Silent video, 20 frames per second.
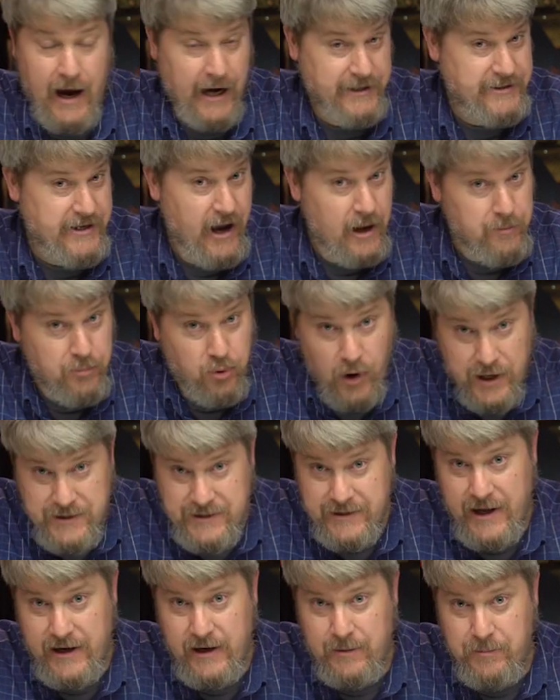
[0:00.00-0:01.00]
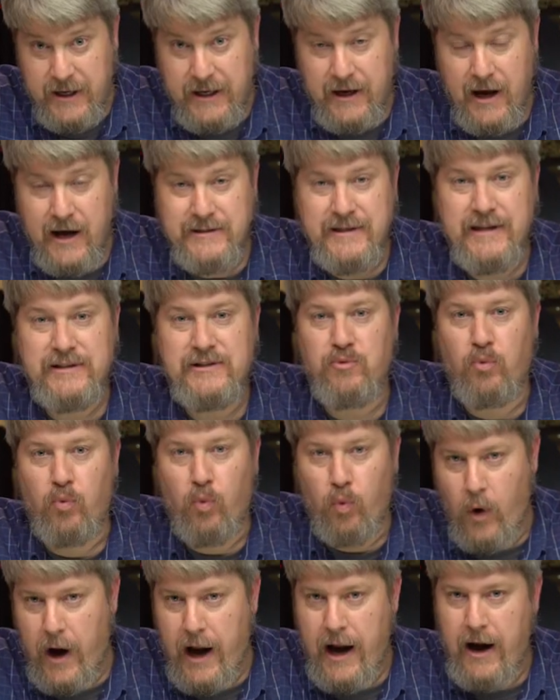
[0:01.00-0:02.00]
I say unprecedented because it's
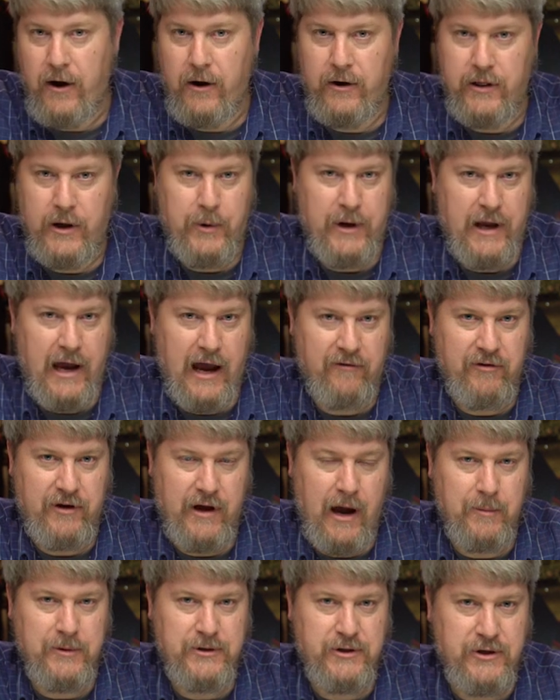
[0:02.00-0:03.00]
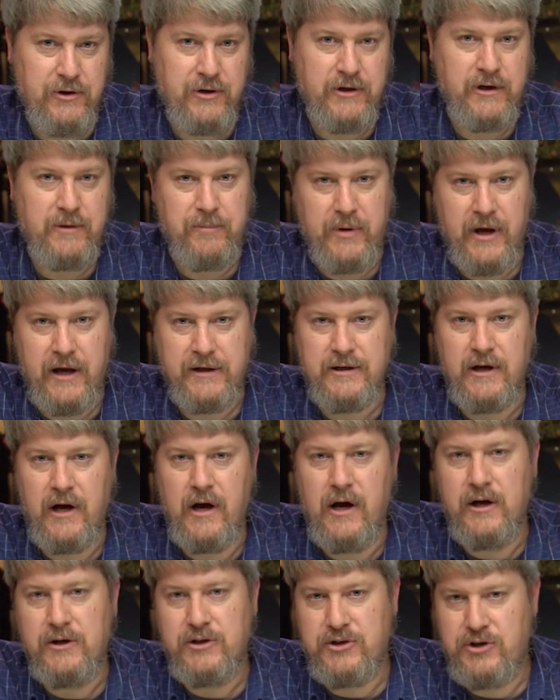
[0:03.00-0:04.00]
rare that we have the opportunity to pit
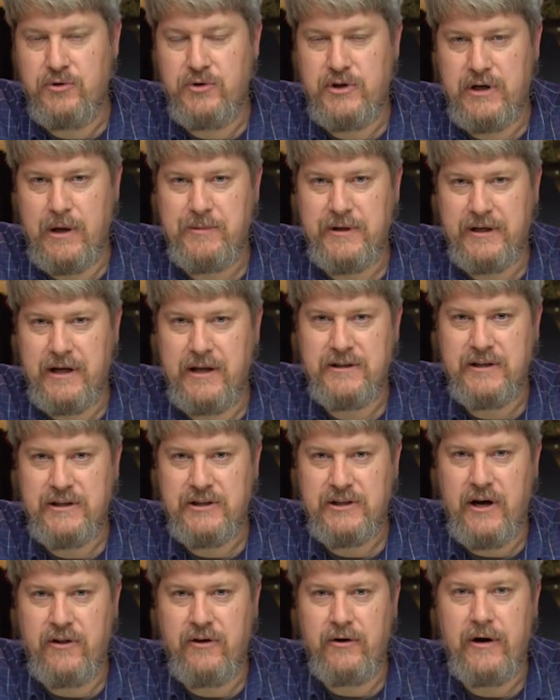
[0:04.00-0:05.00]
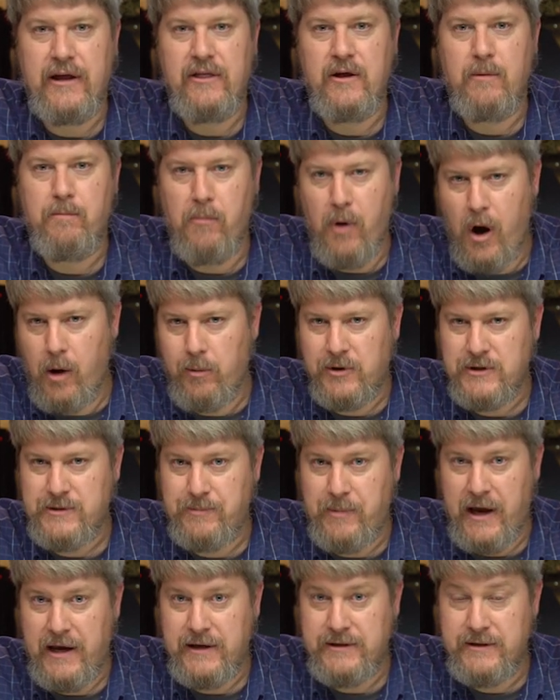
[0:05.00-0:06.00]
two chips against each other in the mobile
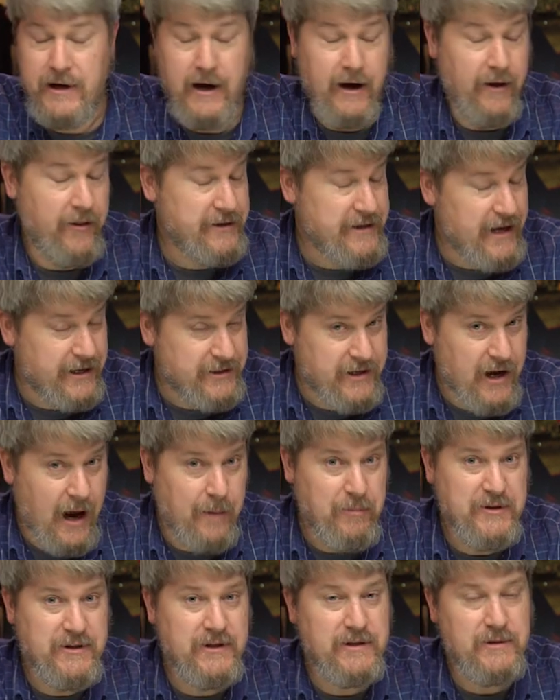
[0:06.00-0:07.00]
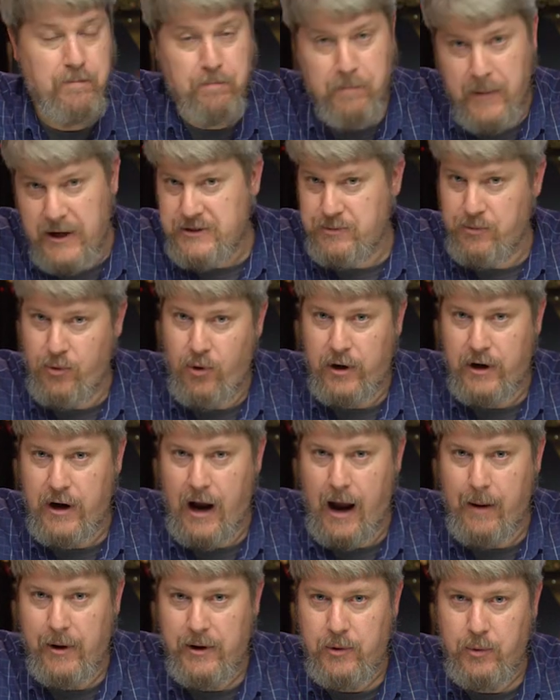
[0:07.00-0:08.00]
space. On the desktop, this is much more
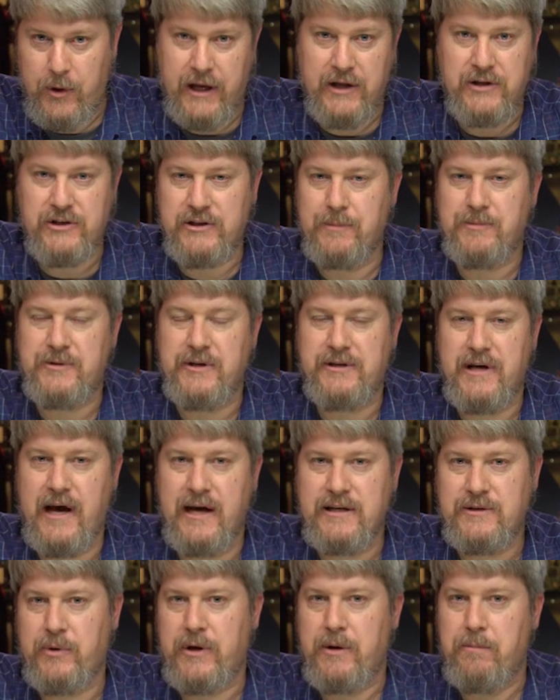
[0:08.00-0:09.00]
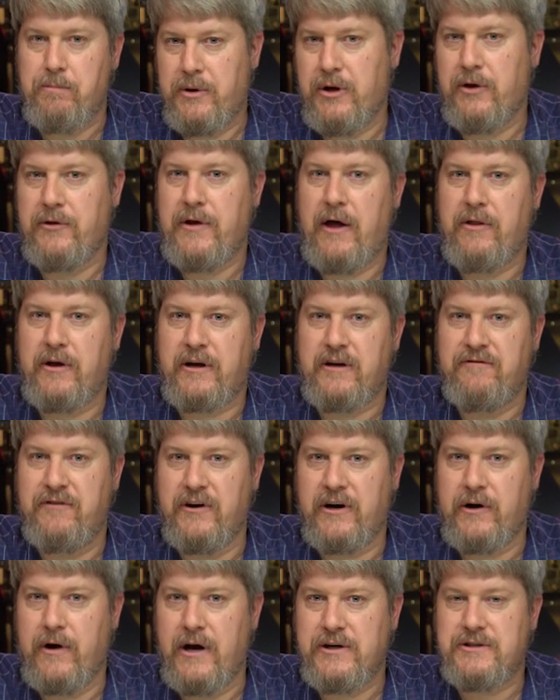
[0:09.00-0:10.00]
common. We get chips to test, we can build out the
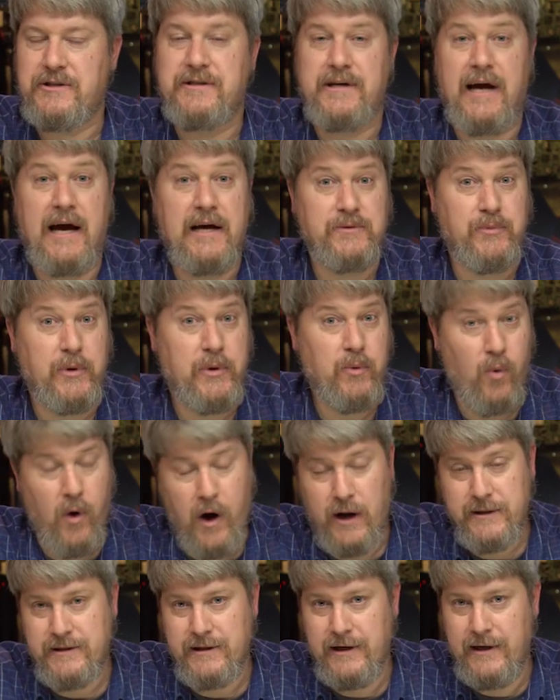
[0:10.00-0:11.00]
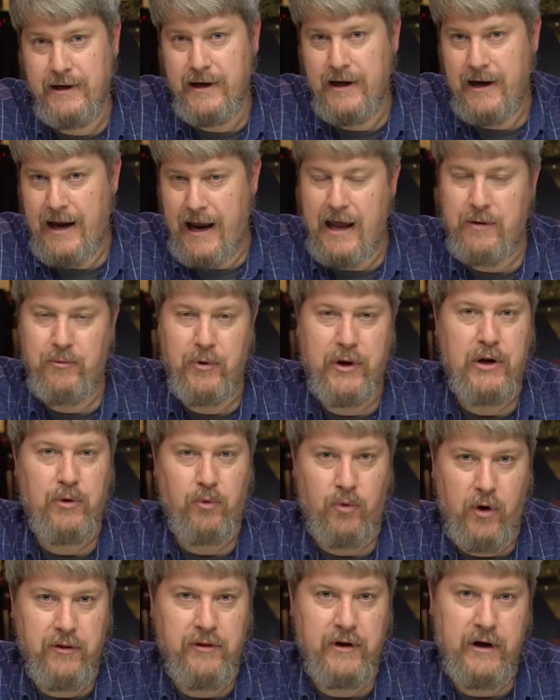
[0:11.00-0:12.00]
configurations as we want, and we can
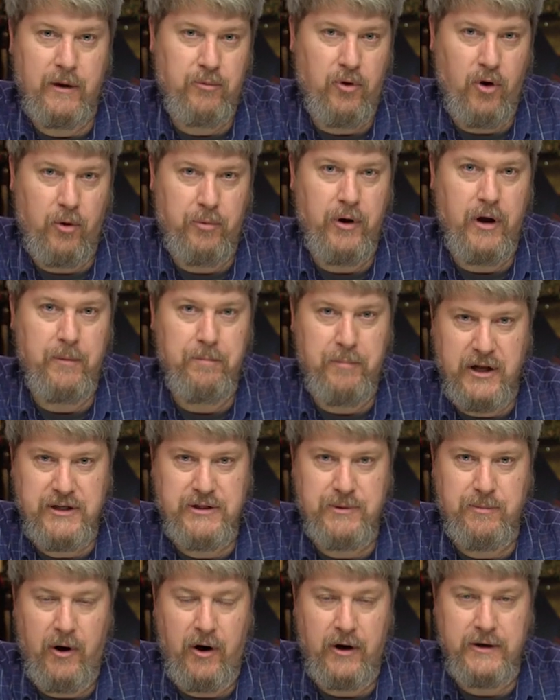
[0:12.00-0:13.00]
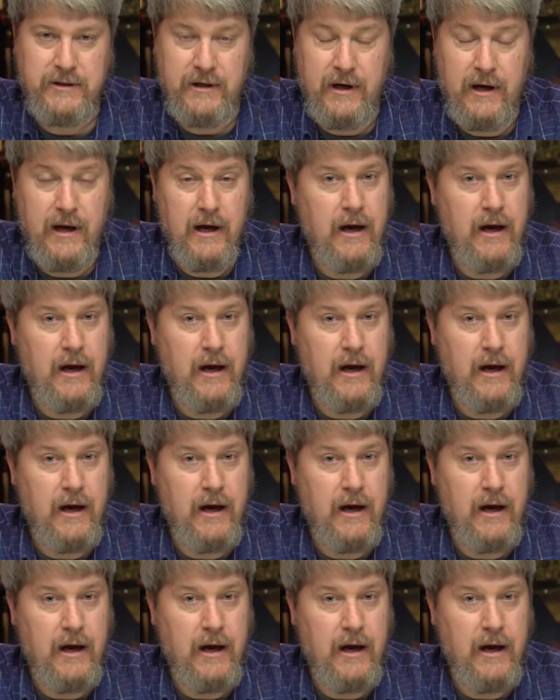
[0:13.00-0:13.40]
run the appropriate benchmarks.